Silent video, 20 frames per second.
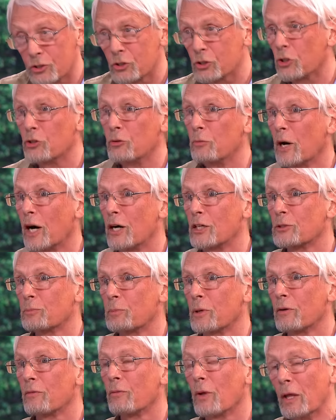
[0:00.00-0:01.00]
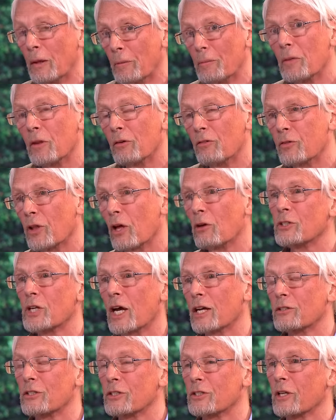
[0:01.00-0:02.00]
too much, but for those
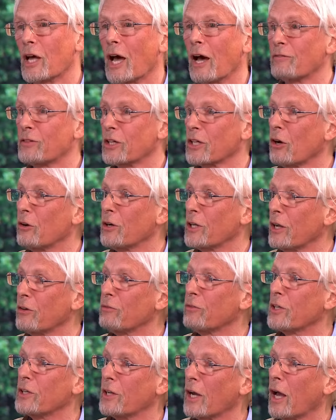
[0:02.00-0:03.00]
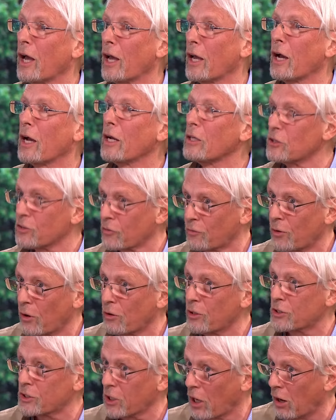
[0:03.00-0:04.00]
actors that have to go in every day, uh, it's mm.
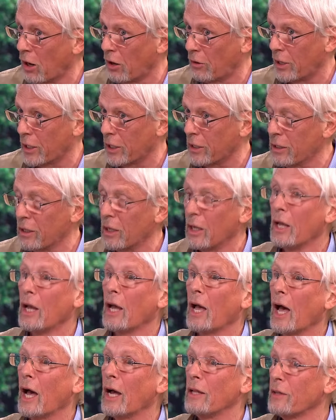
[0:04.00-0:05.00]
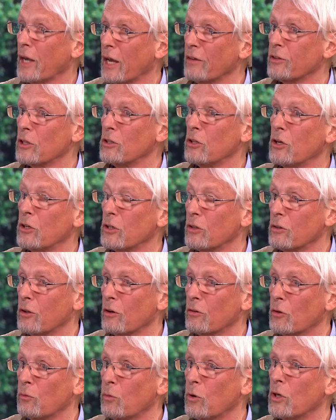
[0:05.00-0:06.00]
very tiring and they have to learn a
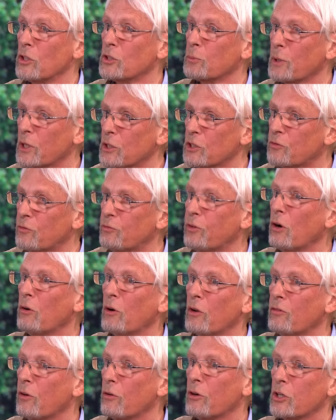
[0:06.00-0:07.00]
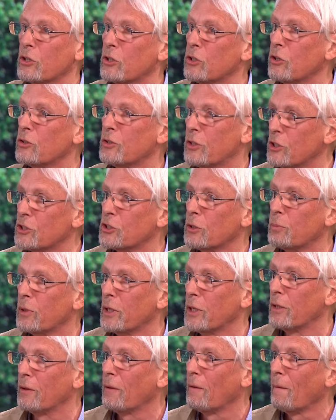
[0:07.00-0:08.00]
lot of words, but it's very, very good
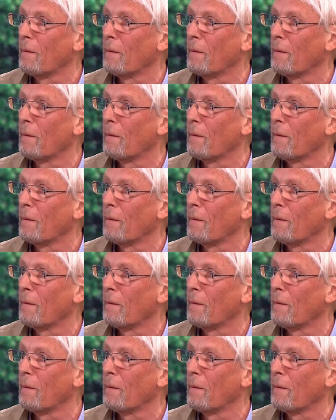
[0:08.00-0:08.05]
discipline.